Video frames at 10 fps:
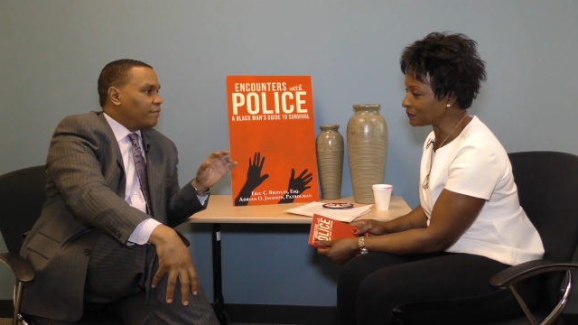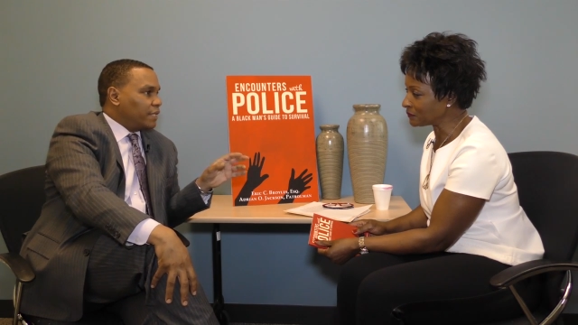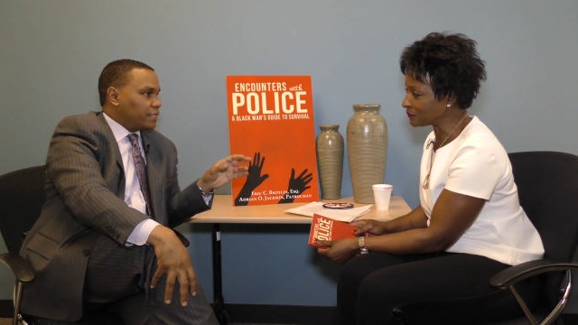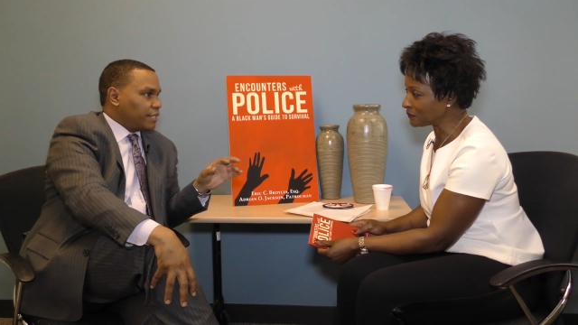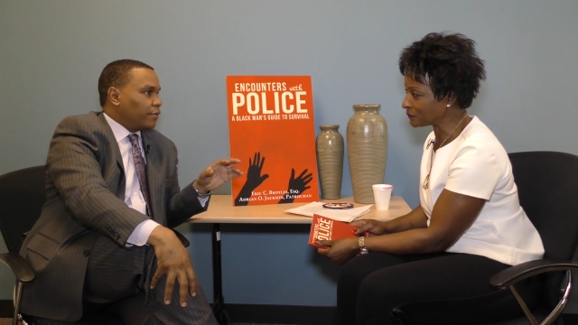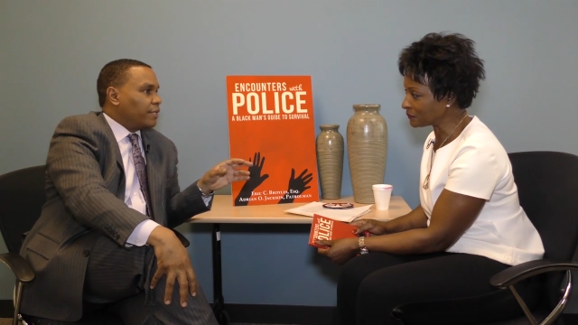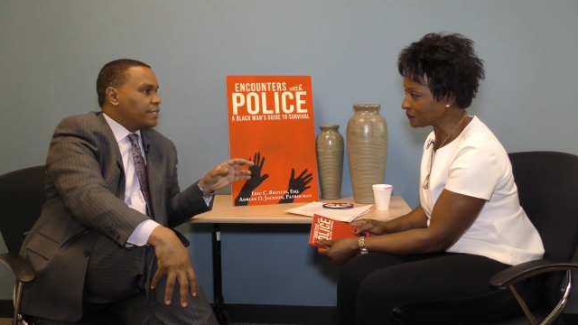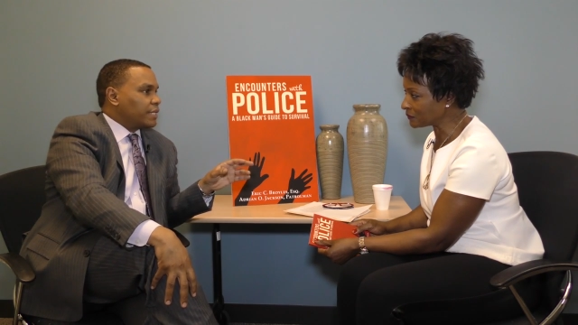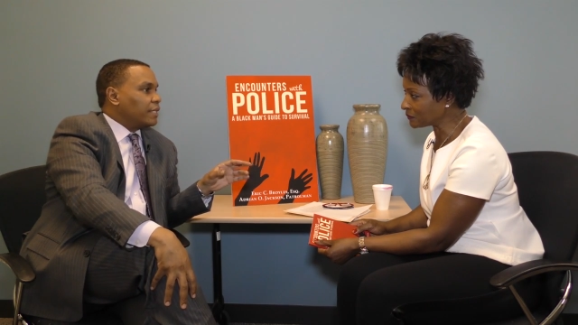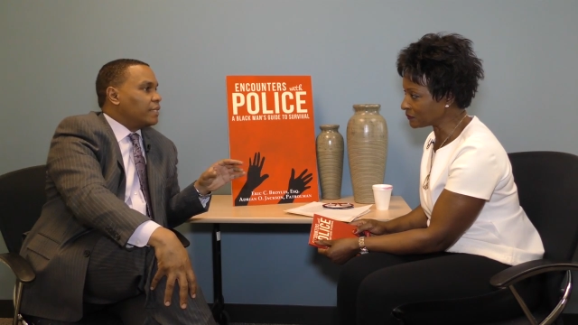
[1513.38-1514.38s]
Speaker 1: of the attorneys
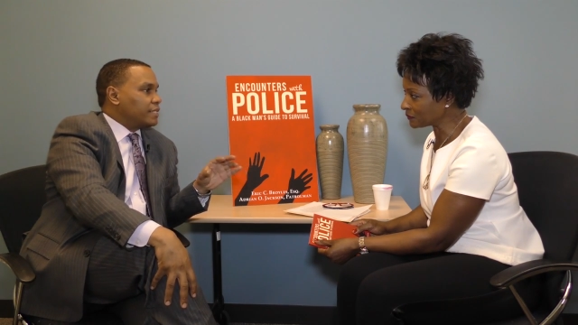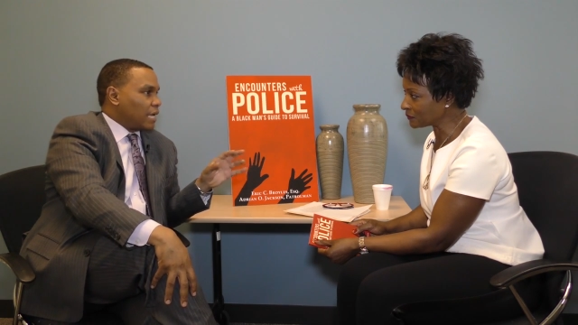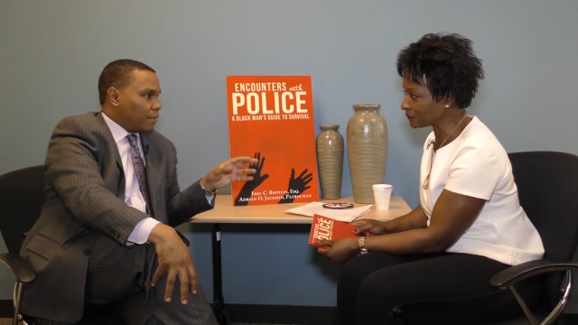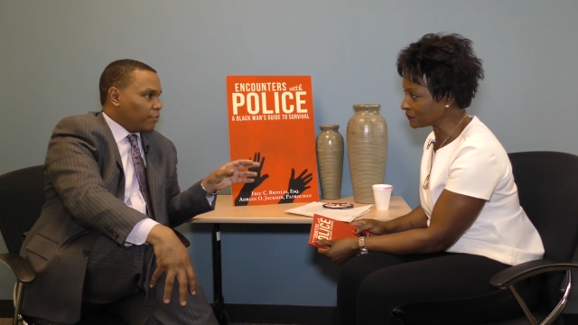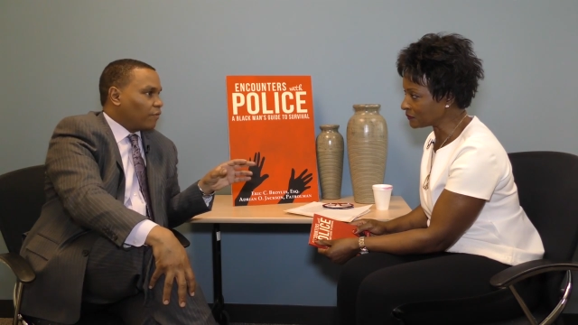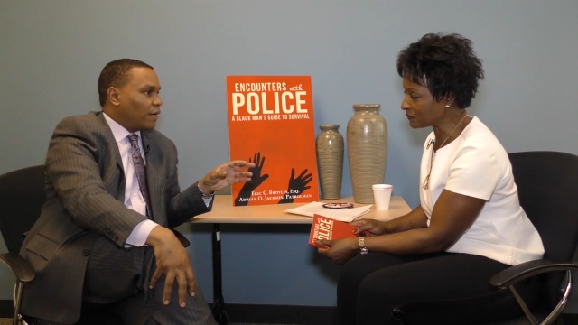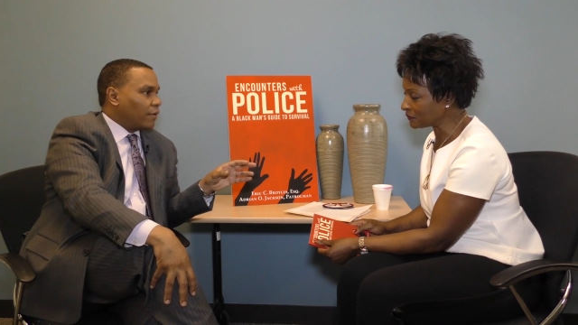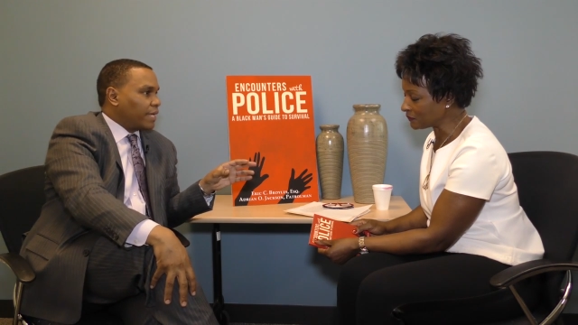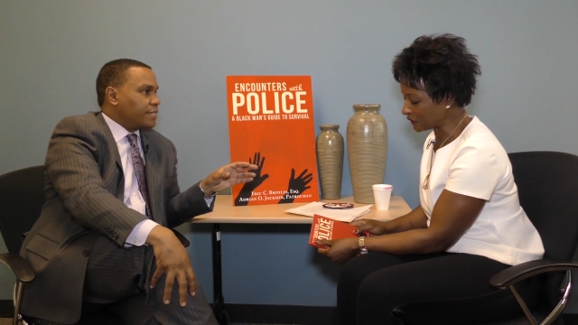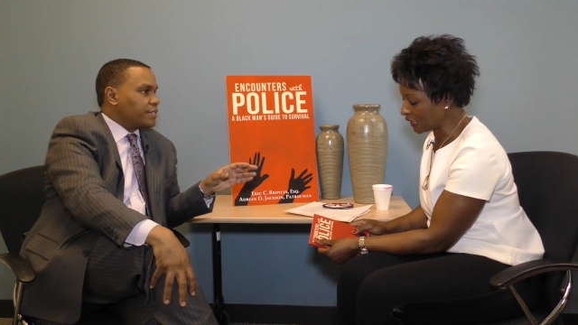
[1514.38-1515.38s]
in these high-profile
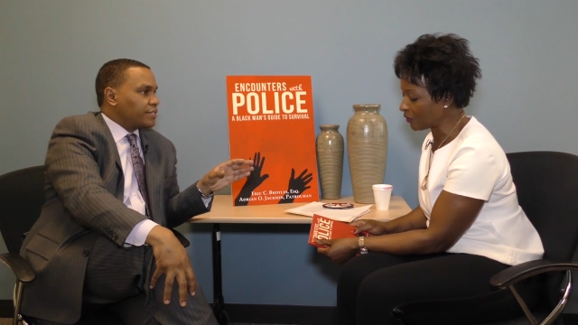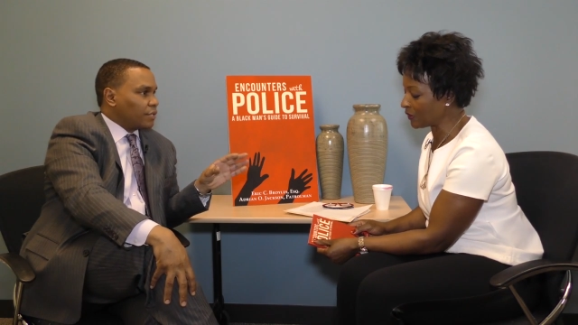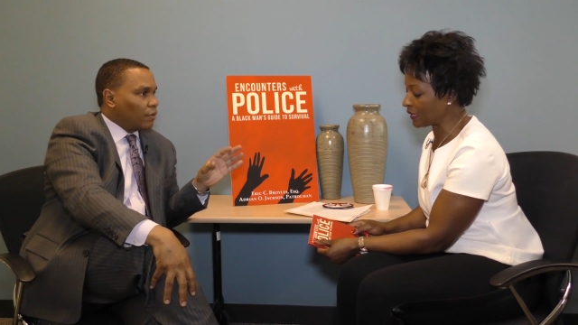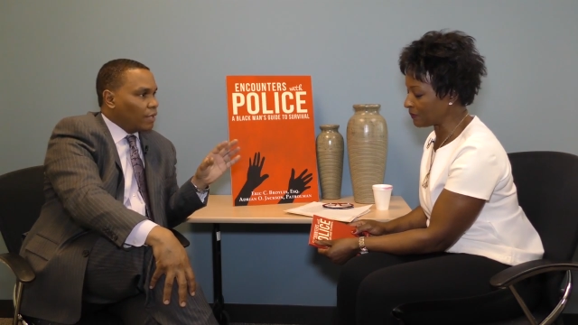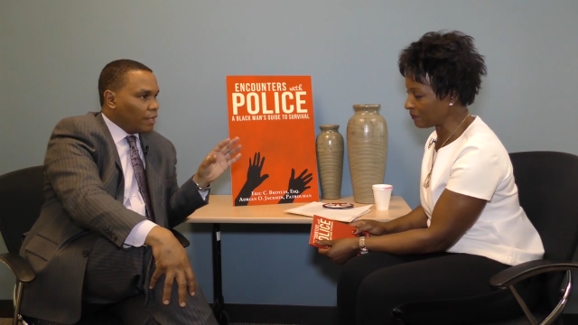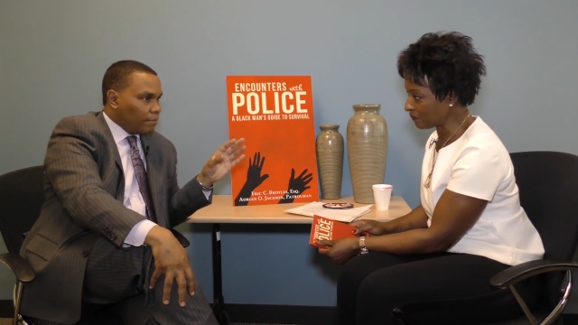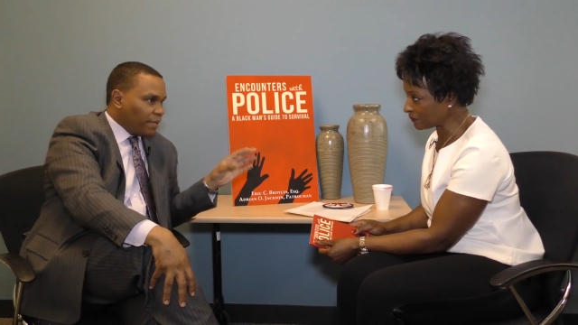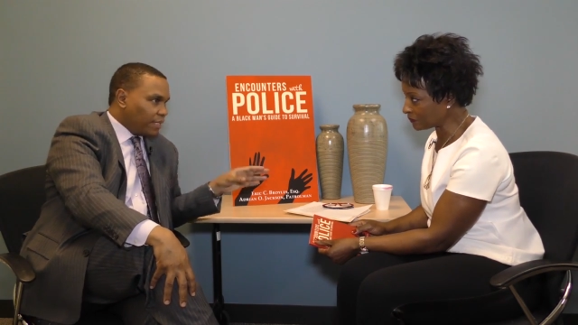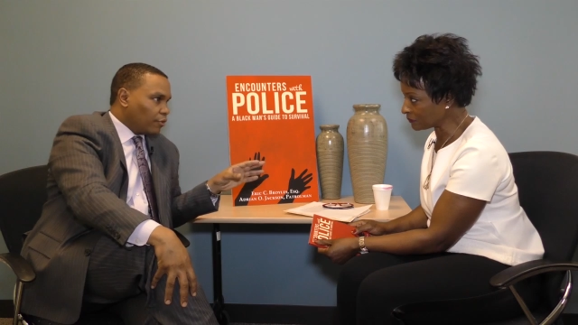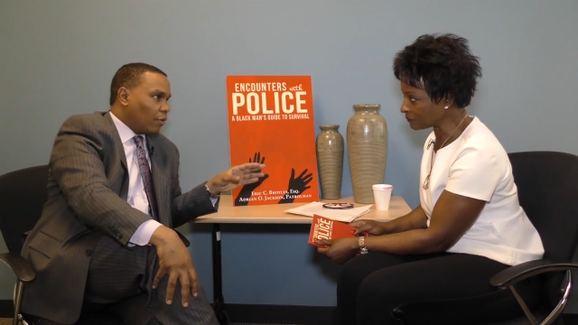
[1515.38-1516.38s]
cases. Okay. So Ben